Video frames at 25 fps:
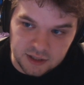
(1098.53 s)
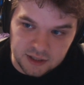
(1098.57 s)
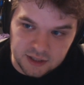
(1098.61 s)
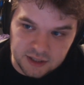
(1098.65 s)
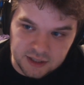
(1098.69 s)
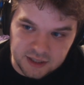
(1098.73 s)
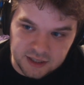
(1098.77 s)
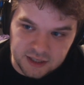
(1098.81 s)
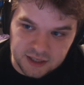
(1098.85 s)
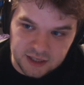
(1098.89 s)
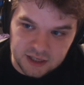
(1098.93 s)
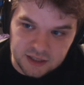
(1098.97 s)

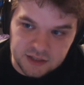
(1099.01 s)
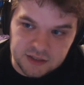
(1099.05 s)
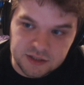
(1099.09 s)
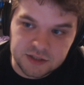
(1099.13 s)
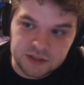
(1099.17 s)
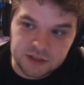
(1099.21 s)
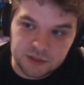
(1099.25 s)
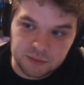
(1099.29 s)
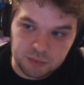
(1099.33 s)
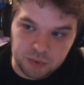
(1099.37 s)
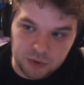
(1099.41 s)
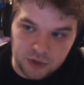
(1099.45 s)
it's a
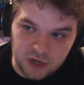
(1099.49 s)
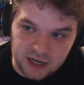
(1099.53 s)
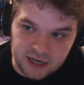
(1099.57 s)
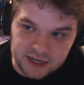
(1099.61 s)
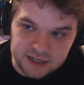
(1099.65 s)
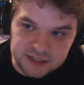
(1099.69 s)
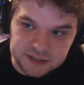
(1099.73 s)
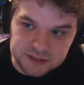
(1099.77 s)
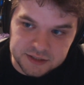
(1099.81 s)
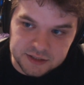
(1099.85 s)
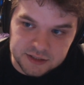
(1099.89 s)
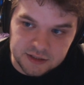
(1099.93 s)
surprise
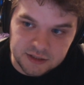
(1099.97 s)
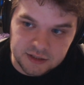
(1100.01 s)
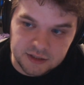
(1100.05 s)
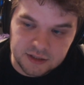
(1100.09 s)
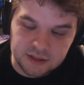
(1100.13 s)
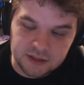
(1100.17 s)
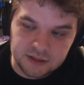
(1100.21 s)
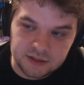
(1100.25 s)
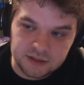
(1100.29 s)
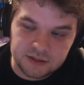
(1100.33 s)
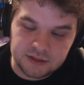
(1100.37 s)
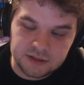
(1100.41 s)

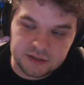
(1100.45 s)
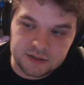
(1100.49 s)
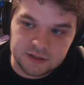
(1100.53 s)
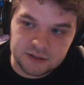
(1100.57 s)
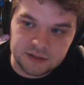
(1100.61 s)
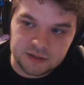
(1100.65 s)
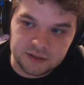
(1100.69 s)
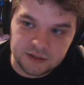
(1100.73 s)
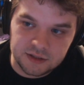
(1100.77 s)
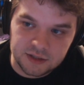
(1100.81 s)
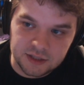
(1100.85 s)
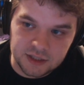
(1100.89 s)
to
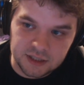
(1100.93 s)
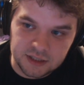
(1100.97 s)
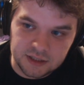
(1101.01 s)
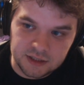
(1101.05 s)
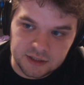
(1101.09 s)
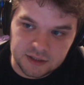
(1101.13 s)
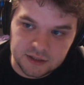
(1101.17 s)
think